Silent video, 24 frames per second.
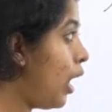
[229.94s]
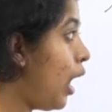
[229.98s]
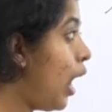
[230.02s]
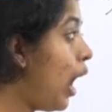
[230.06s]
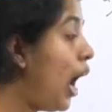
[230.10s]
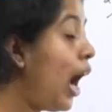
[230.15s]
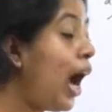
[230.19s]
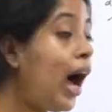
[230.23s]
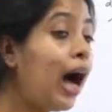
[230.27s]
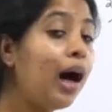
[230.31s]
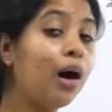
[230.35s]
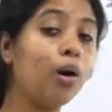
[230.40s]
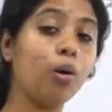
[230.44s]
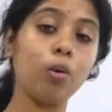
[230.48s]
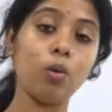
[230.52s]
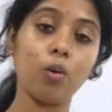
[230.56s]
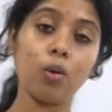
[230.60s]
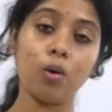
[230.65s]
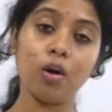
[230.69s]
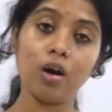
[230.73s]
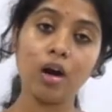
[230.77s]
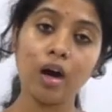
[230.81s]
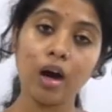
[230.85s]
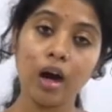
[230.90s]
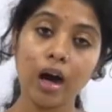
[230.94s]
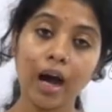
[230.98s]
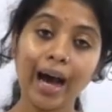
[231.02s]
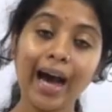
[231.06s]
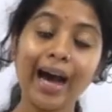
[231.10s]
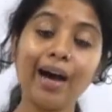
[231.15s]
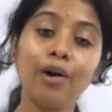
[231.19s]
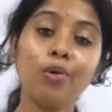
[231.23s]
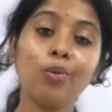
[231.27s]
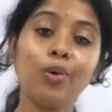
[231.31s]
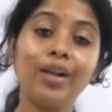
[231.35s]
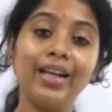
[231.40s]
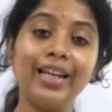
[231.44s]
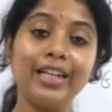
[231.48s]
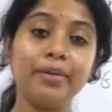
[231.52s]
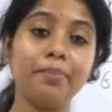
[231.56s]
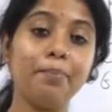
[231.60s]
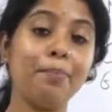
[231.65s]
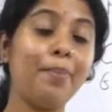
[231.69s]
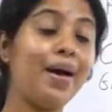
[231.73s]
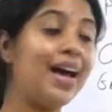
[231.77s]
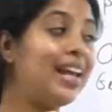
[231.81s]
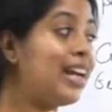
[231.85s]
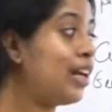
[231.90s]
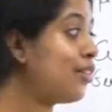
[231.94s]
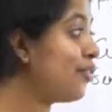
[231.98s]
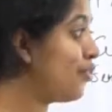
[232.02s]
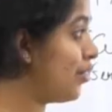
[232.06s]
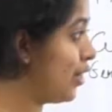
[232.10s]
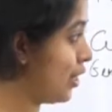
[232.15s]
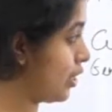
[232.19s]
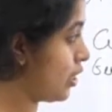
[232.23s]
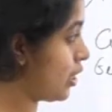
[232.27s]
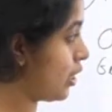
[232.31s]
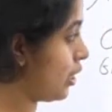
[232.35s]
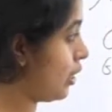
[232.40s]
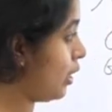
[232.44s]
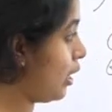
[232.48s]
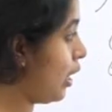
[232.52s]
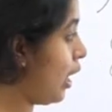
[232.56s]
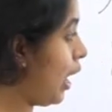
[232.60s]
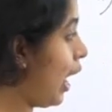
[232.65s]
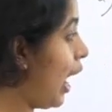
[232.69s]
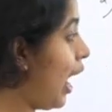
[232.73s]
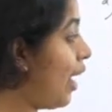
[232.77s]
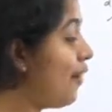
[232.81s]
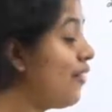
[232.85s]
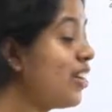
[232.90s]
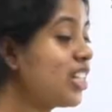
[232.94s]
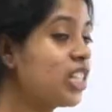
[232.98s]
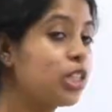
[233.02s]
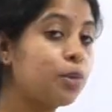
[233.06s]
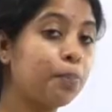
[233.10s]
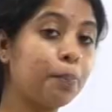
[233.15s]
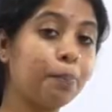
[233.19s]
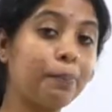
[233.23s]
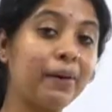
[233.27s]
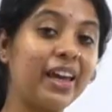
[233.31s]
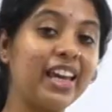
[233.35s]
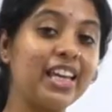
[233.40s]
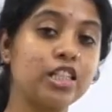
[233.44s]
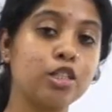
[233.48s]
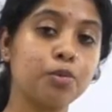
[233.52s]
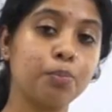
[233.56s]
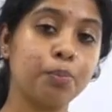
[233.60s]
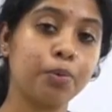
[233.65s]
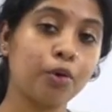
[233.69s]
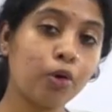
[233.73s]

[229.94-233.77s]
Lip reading: how will it benefit our space